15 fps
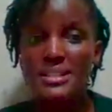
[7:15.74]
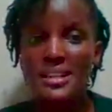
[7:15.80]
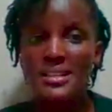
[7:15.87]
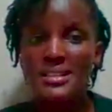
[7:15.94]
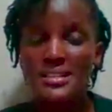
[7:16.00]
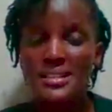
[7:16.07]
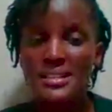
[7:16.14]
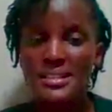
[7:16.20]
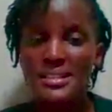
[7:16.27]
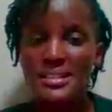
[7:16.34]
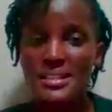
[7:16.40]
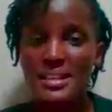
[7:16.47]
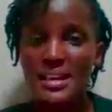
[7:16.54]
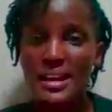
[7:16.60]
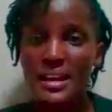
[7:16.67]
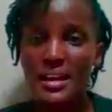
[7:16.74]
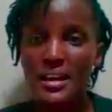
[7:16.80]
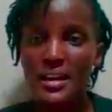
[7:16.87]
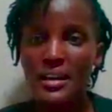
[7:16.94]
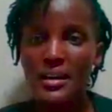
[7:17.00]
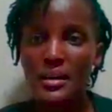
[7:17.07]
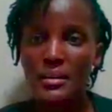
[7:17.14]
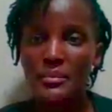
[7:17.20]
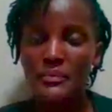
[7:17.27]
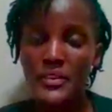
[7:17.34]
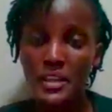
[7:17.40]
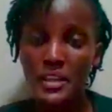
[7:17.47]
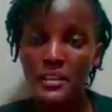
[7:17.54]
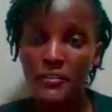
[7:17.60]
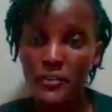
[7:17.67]
they are forced to decide
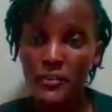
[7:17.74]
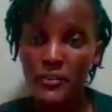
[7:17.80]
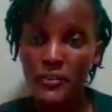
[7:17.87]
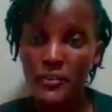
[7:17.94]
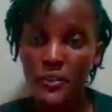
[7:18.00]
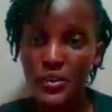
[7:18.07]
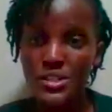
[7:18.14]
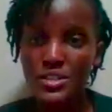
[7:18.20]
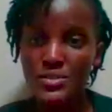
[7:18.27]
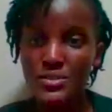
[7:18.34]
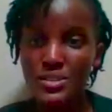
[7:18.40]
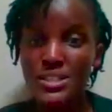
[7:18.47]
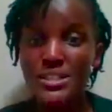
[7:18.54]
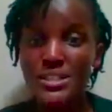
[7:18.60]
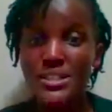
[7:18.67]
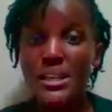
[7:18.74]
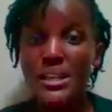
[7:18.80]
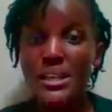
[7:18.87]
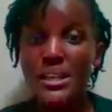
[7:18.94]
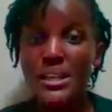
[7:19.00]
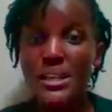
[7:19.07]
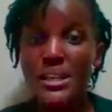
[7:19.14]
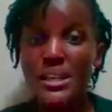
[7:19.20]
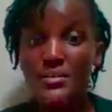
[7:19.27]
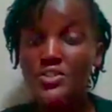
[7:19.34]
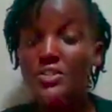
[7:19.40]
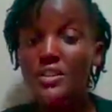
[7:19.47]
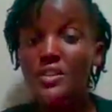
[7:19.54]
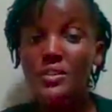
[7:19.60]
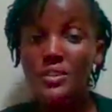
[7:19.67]
which children continue with school.
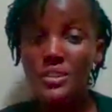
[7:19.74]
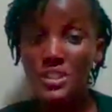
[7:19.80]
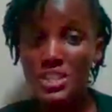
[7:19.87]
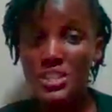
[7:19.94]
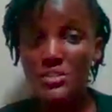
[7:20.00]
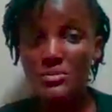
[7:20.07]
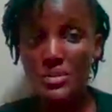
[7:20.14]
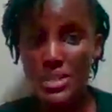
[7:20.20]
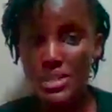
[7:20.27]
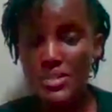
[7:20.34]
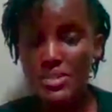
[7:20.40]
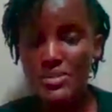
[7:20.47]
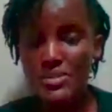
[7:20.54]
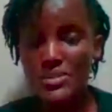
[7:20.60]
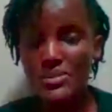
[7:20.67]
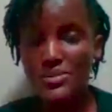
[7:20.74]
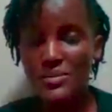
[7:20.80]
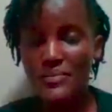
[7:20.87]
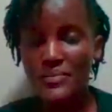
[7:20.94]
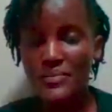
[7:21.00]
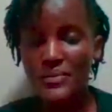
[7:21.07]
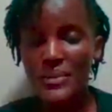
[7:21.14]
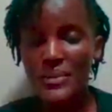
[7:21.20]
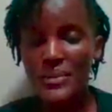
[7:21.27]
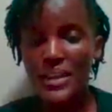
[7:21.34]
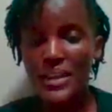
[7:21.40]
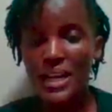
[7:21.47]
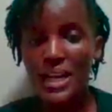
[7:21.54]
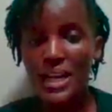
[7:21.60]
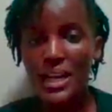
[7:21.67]
And many times the priority is given
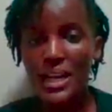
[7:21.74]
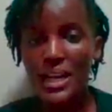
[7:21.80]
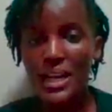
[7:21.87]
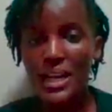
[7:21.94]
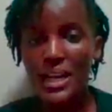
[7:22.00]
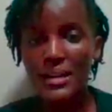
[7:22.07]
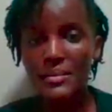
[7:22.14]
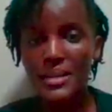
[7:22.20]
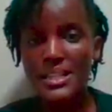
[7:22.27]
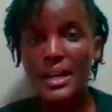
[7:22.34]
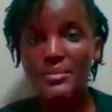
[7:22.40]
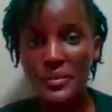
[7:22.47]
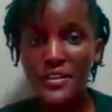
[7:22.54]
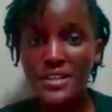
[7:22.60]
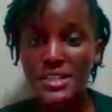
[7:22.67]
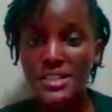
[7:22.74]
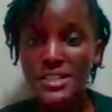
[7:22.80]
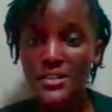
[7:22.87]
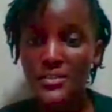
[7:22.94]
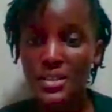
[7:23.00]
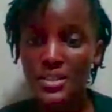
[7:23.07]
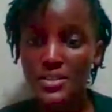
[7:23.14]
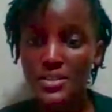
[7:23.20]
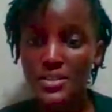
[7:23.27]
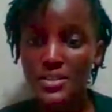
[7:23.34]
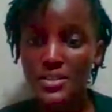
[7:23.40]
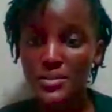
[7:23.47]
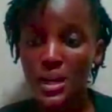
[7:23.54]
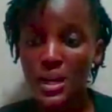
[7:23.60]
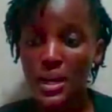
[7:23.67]
to the boys and
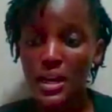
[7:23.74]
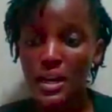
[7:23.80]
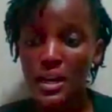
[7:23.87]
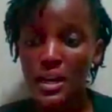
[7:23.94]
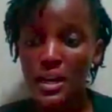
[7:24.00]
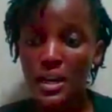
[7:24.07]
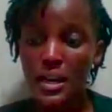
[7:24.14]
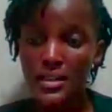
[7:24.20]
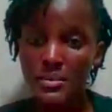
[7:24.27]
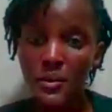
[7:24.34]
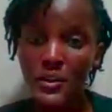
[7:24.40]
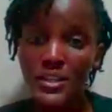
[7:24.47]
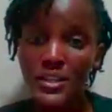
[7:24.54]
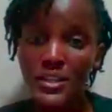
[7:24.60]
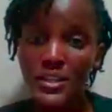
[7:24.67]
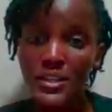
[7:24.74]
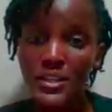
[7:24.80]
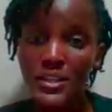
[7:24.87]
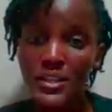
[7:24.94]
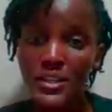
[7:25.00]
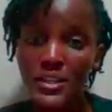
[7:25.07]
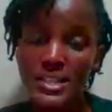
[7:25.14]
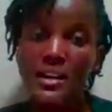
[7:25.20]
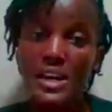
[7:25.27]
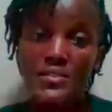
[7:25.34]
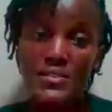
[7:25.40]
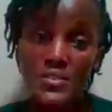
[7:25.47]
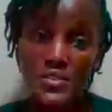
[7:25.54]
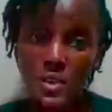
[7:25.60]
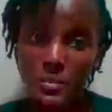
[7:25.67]
girls have to drop out of school, and they're
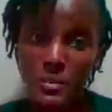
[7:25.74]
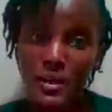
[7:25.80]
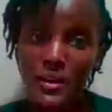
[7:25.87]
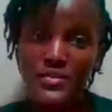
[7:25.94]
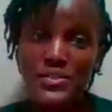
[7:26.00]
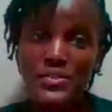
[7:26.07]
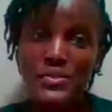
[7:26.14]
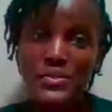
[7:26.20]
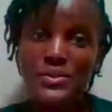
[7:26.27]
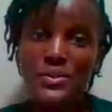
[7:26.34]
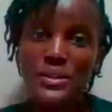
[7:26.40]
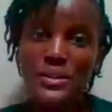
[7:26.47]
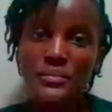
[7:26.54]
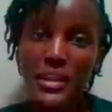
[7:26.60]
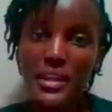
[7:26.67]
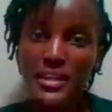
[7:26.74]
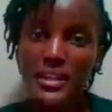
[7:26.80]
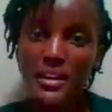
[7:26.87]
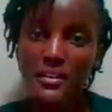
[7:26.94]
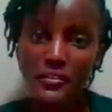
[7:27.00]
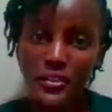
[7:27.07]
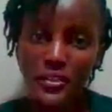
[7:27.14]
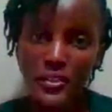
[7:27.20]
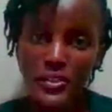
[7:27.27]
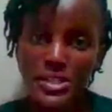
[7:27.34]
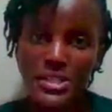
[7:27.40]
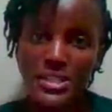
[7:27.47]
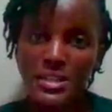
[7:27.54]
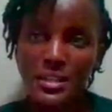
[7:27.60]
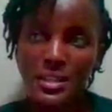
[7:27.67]
forced into early marriages.
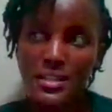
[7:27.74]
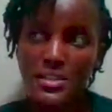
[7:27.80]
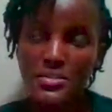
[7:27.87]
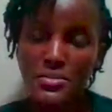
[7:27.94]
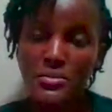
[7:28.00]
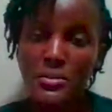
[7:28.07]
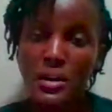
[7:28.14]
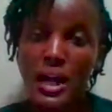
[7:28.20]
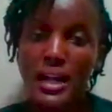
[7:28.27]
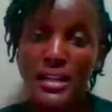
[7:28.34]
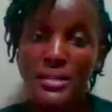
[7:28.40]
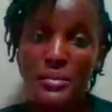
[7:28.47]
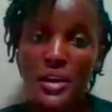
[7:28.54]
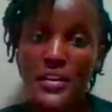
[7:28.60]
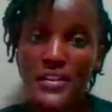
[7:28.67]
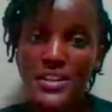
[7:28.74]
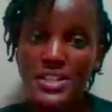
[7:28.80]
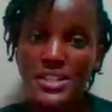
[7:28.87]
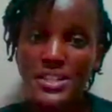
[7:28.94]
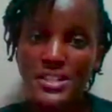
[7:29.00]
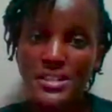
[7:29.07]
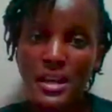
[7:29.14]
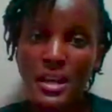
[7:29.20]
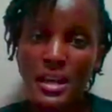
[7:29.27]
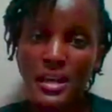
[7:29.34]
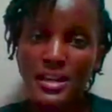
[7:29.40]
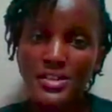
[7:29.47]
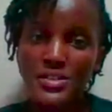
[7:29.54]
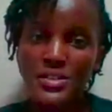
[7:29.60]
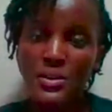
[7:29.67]
So I got to understand that,
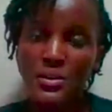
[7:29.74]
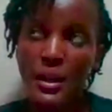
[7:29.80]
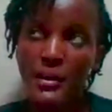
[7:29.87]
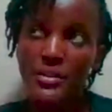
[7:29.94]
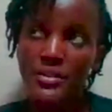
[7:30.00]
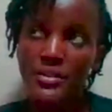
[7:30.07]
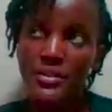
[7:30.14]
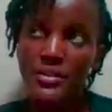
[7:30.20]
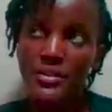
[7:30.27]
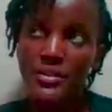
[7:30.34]
climate